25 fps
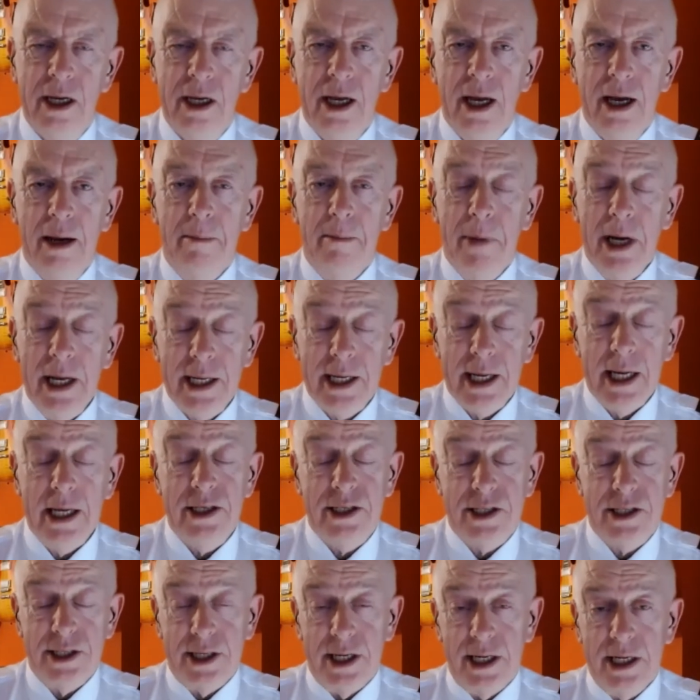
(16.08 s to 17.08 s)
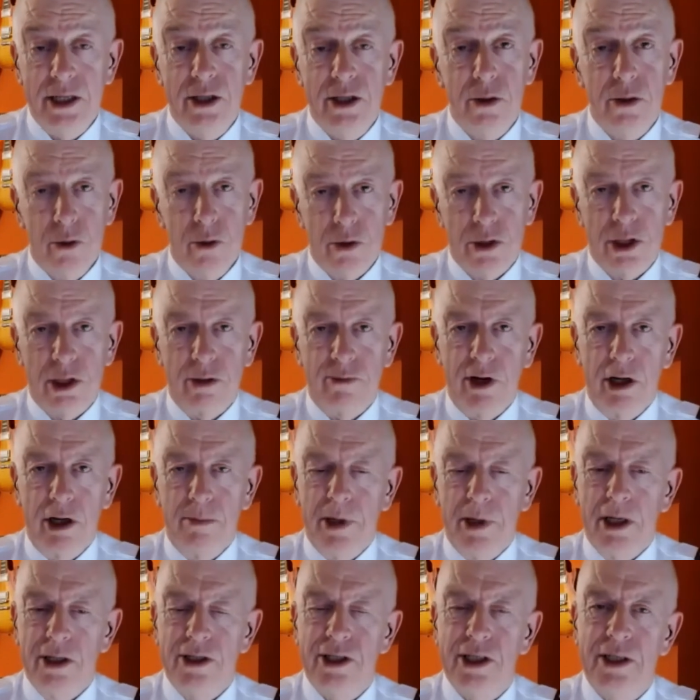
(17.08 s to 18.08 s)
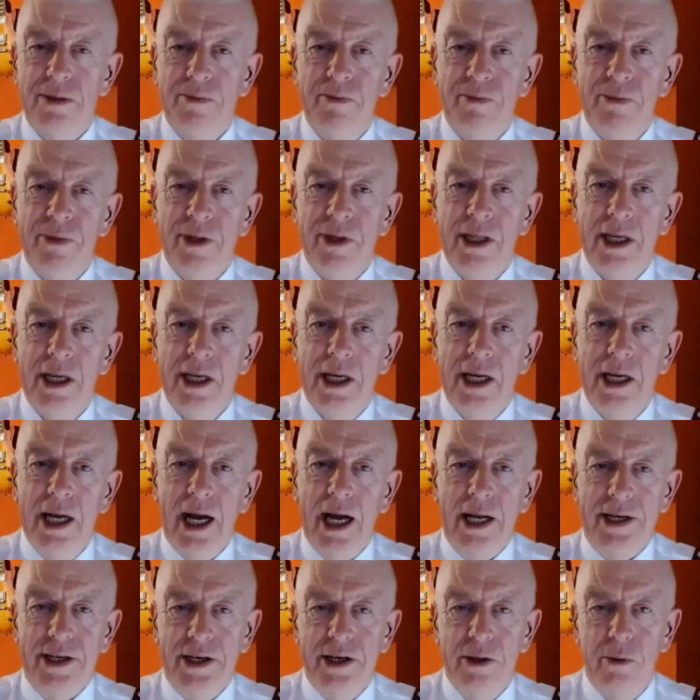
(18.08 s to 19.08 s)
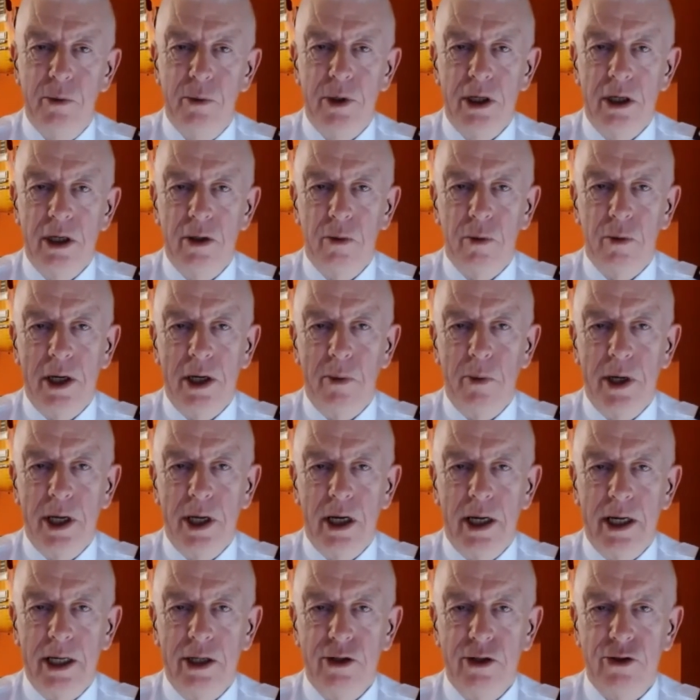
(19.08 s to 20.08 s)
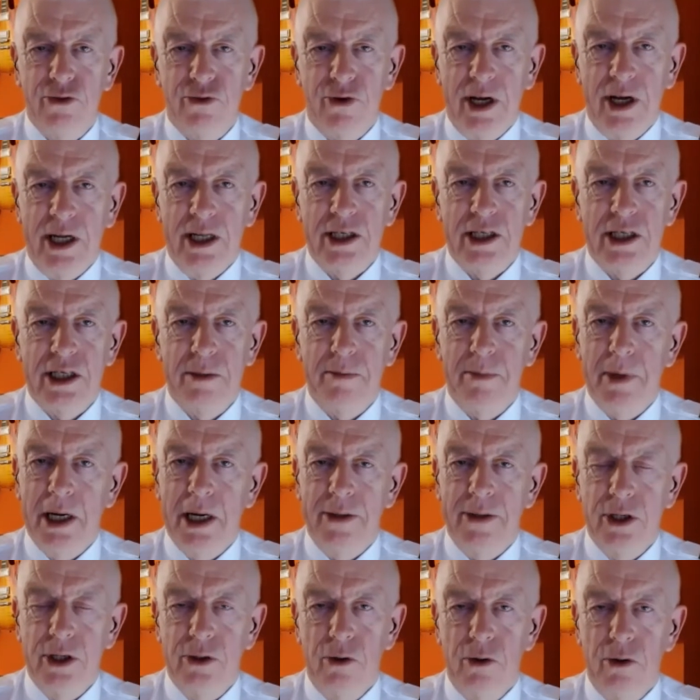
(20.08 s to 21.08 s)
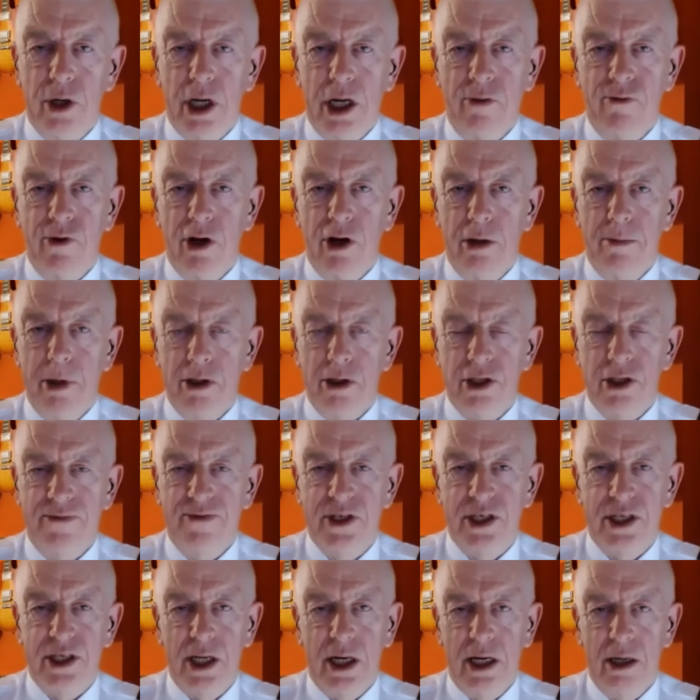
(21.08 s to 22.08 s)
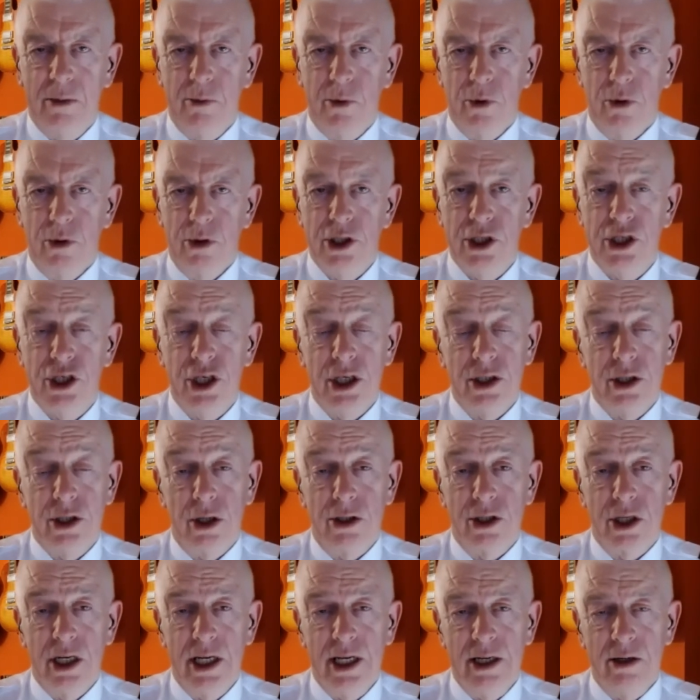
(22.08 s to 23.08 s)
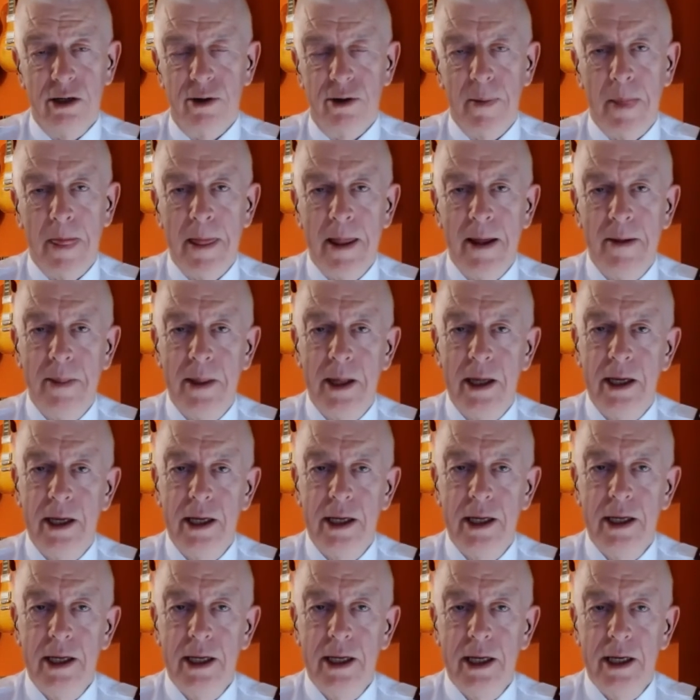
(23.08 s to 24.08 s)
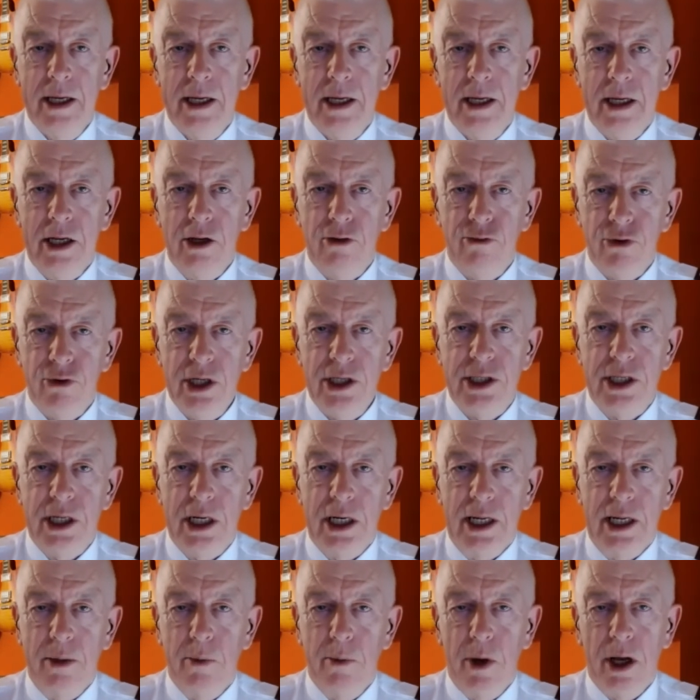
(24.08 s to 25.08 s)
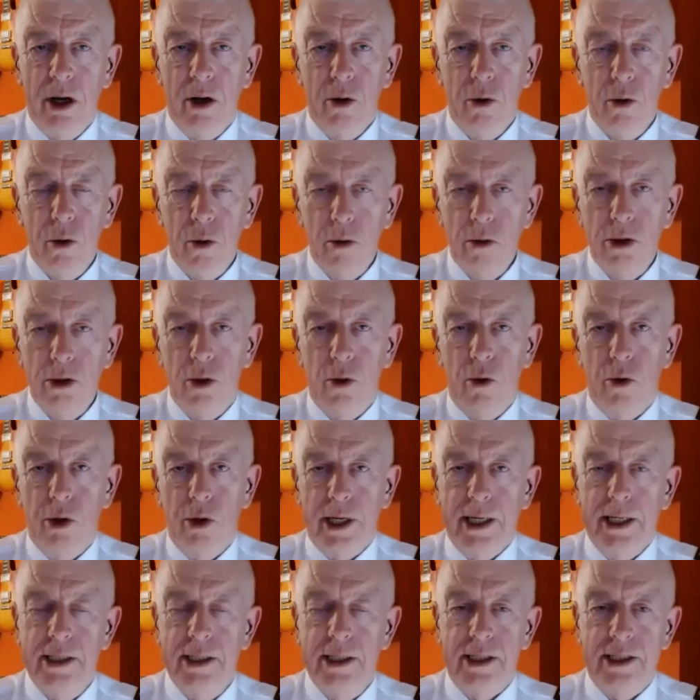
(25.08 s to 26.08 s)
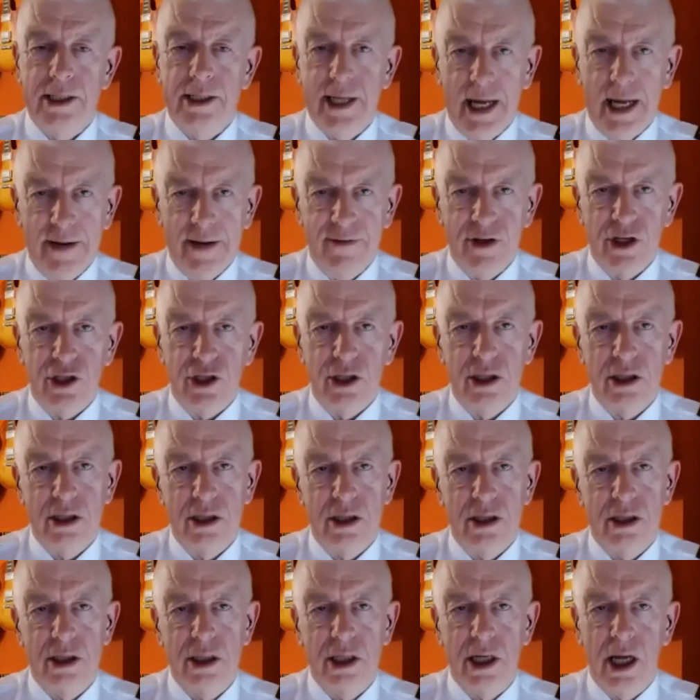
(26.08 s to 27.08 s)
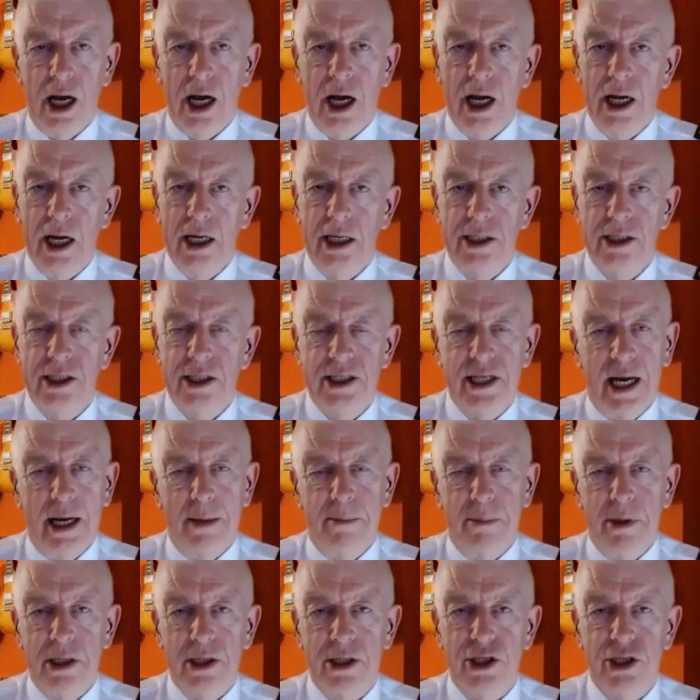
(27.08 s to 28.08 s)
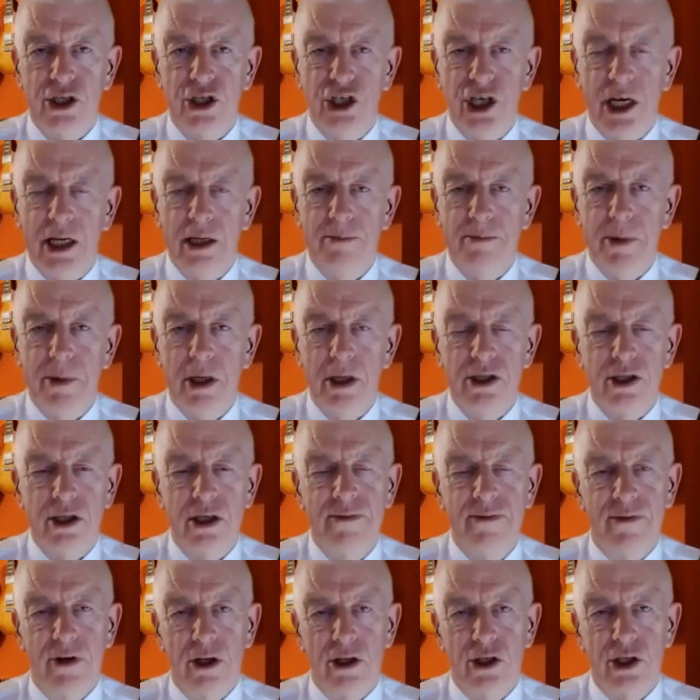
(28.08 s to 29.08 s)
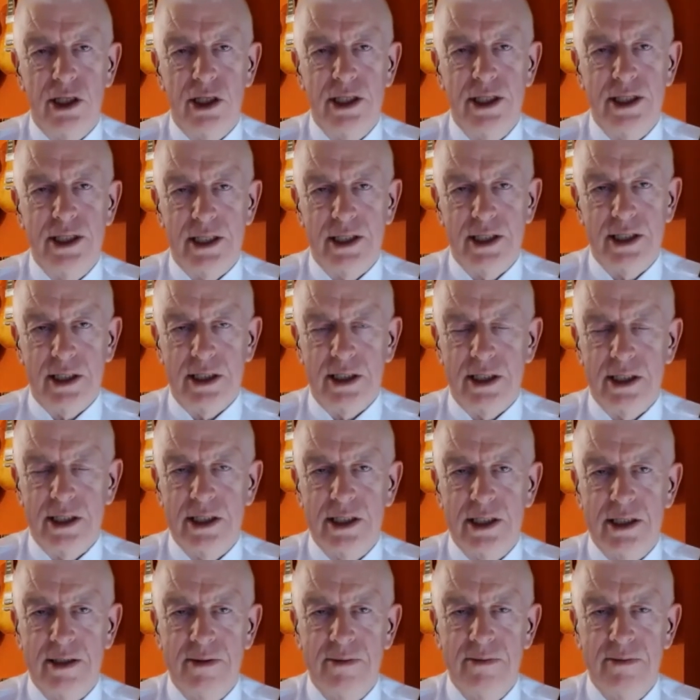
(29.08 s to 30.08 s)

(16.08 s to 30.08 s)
My guest today talks to robots. And in a world where we are entranced by the talking robots of Star Wars, she's not alone. Increasingly, we are all talking to televisions, cars, tablets, chatbots, and virtual assistants.